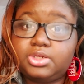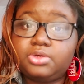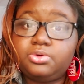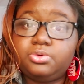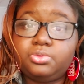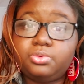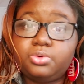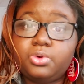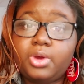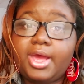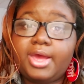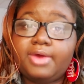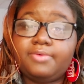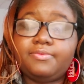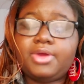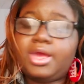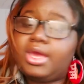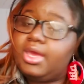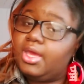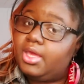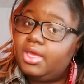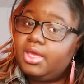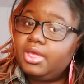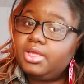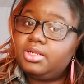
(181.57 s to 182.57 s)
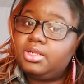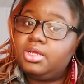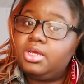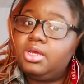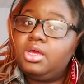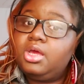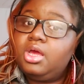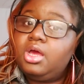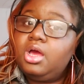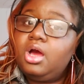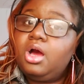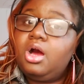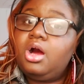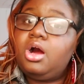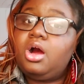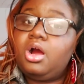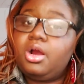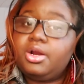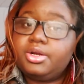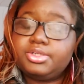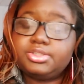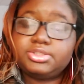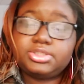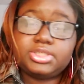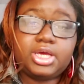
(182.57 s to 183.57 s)
who have had a
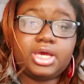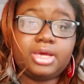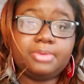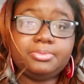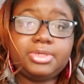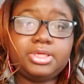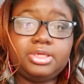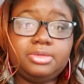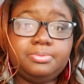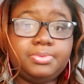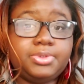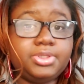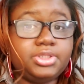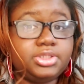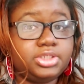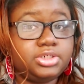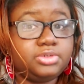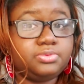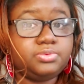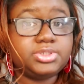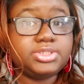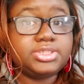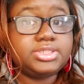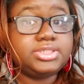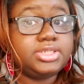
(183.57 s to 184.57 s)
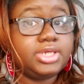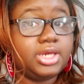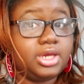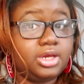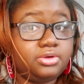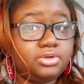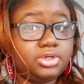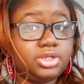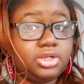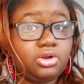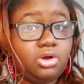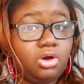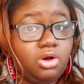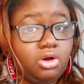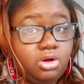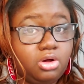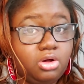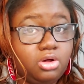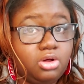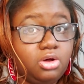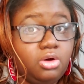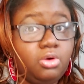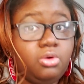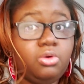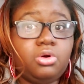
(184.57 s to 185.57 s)
harder time keeping liquids down at
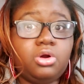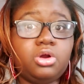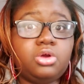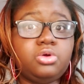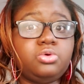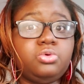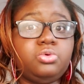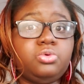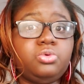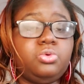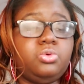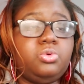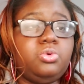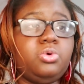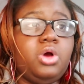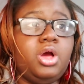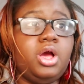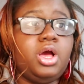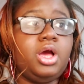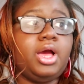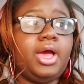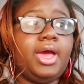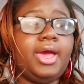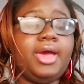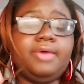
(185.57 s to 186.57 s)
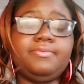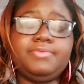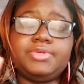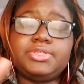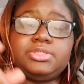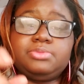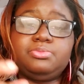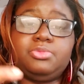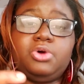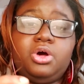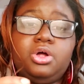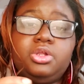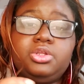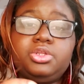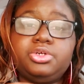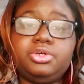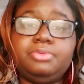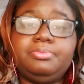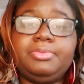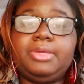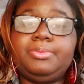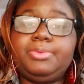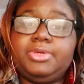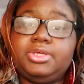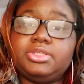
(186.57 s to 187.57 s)
all, or who have
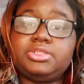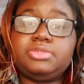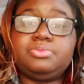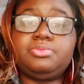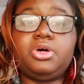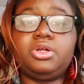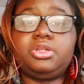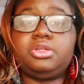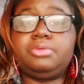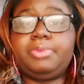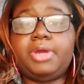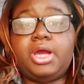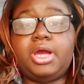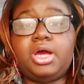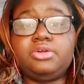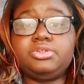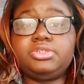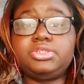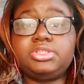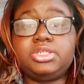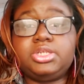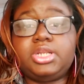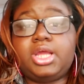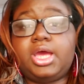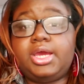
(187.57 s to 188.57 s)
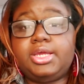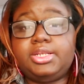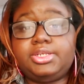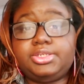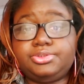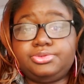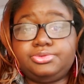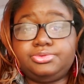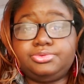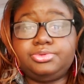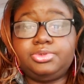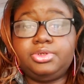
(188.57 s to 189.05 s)
maybe a smaller pouch than I do,